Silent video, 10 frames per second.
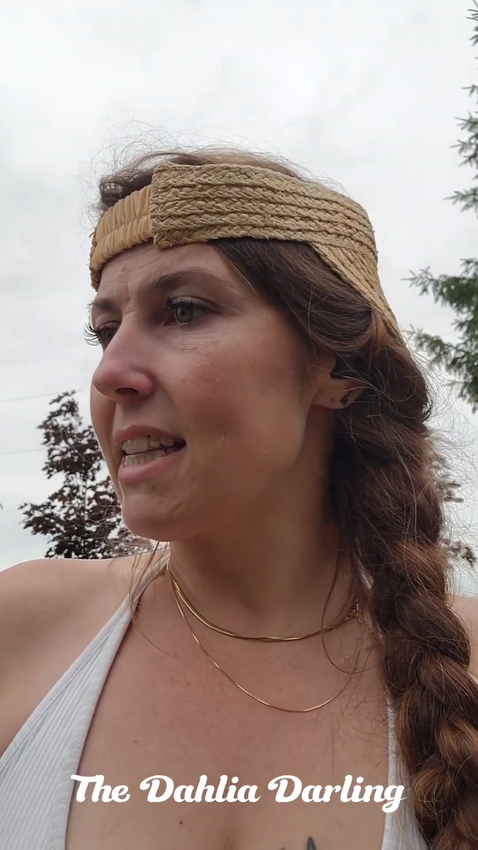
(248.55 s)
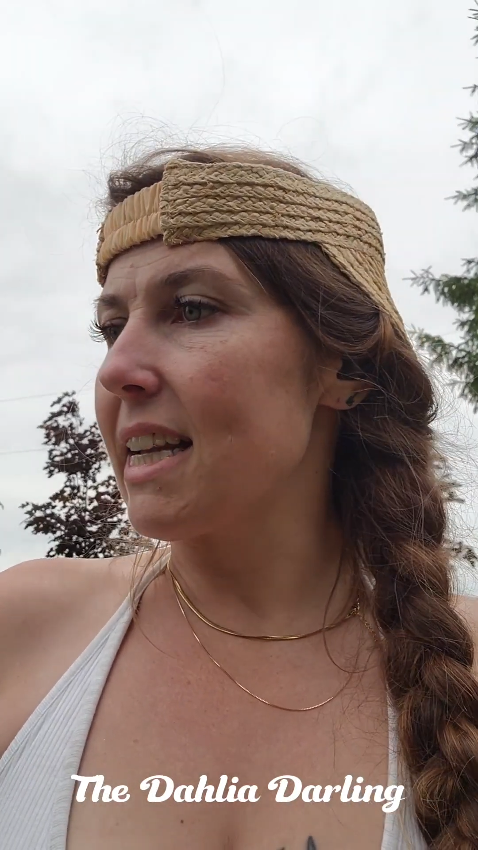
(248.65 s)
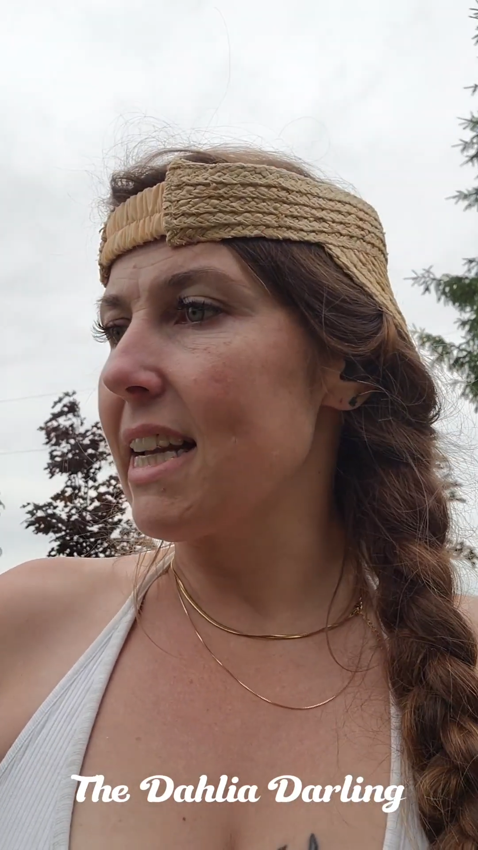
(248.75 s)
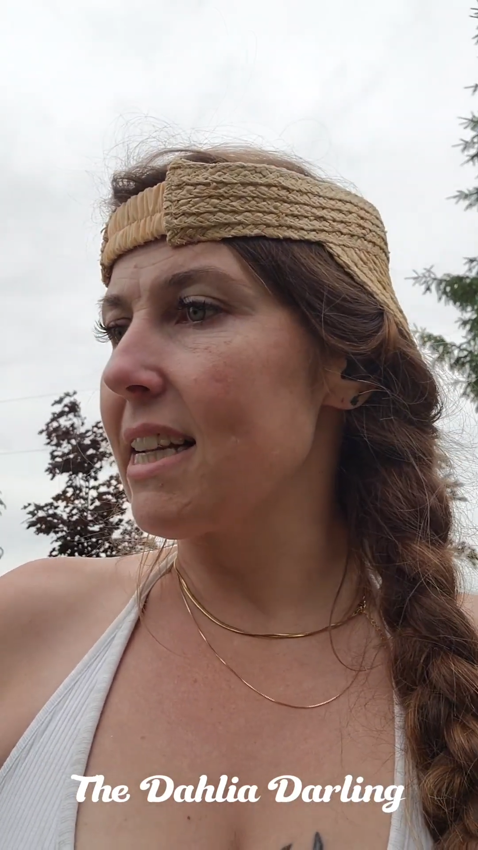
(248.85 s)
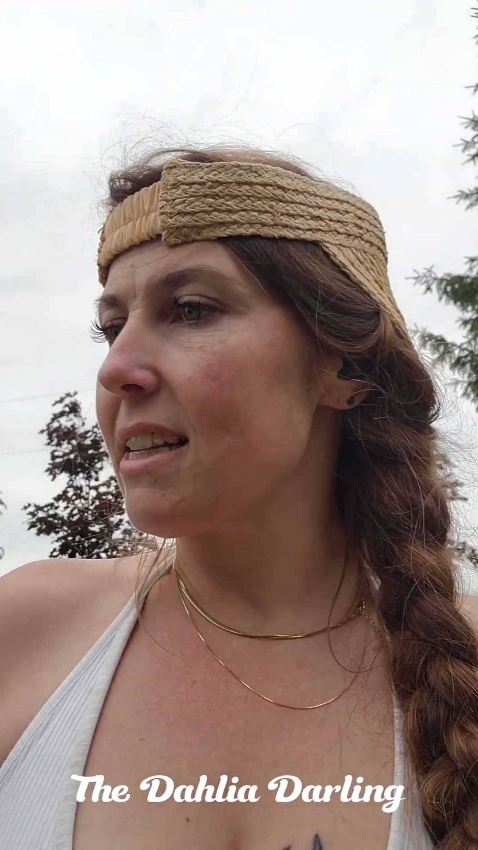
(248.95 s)

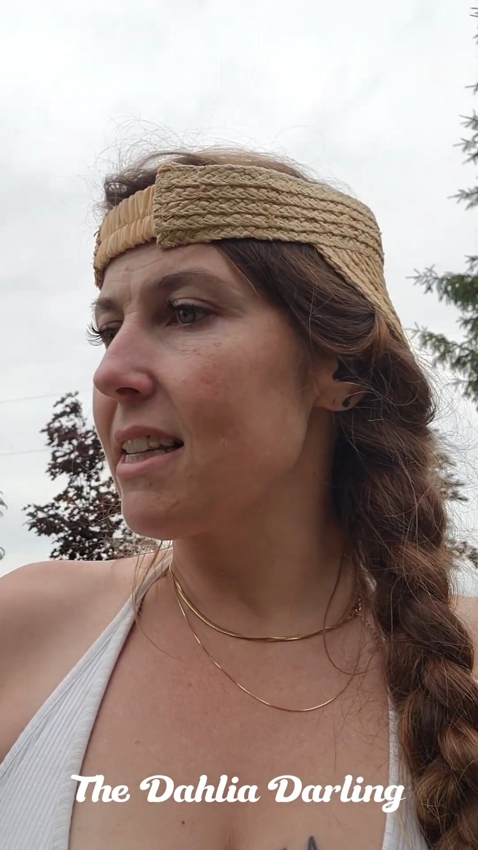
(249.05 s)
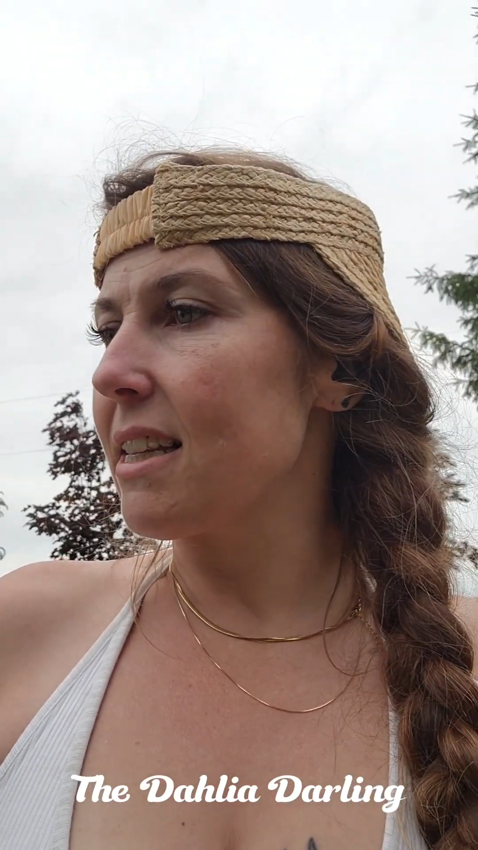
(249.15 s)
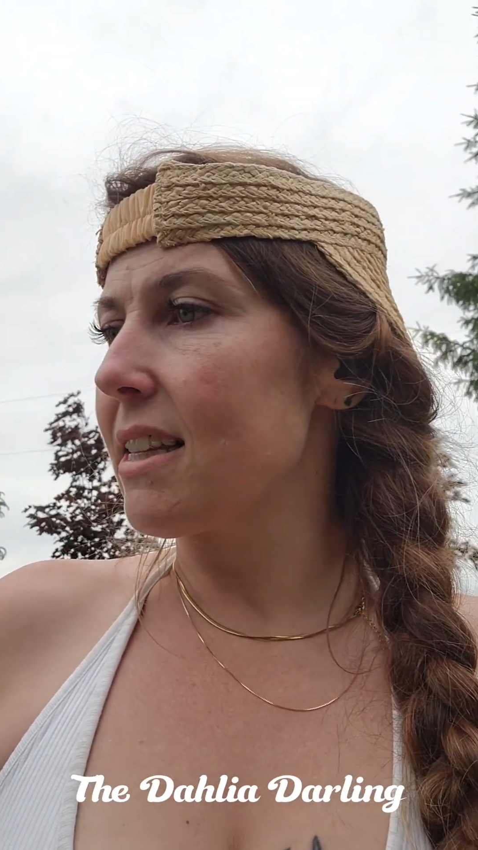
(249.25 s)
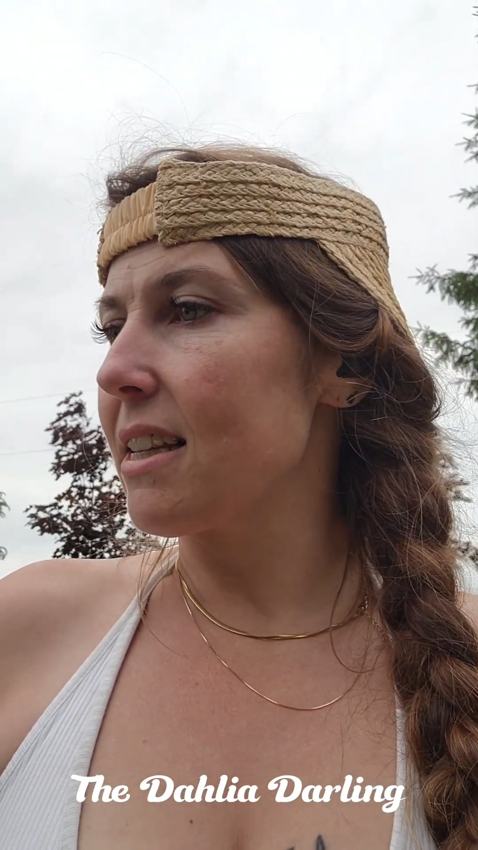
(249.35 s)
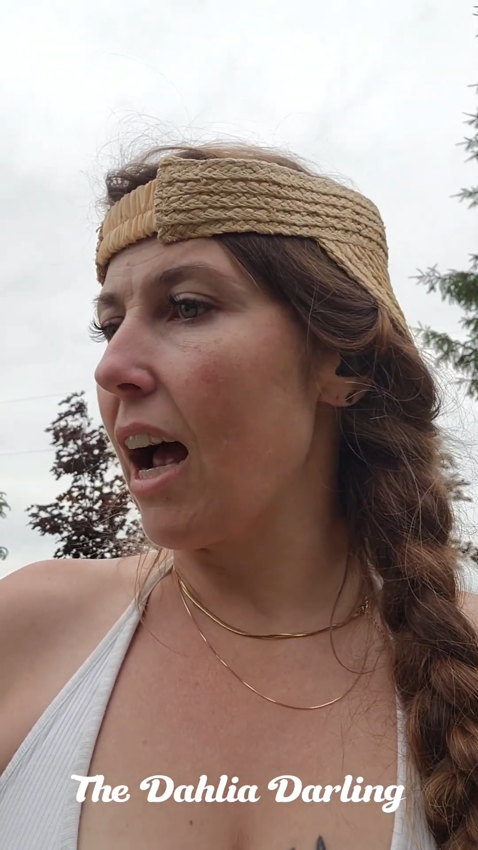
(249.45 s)

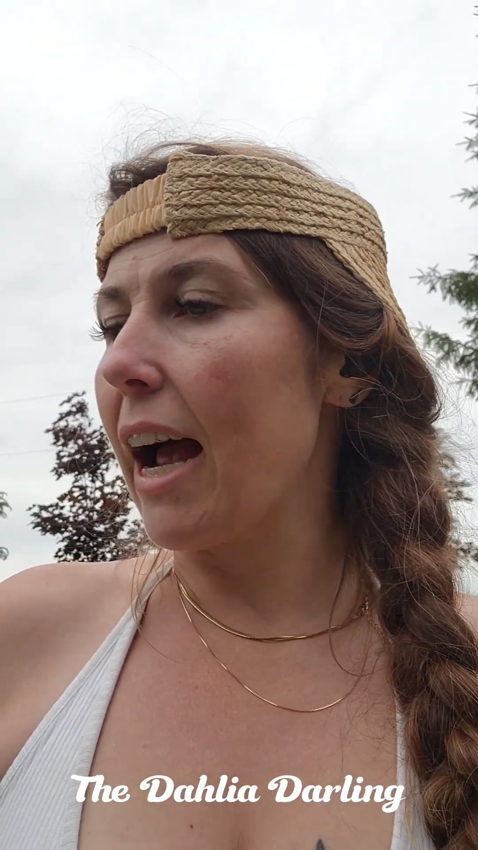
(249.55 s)
seeds,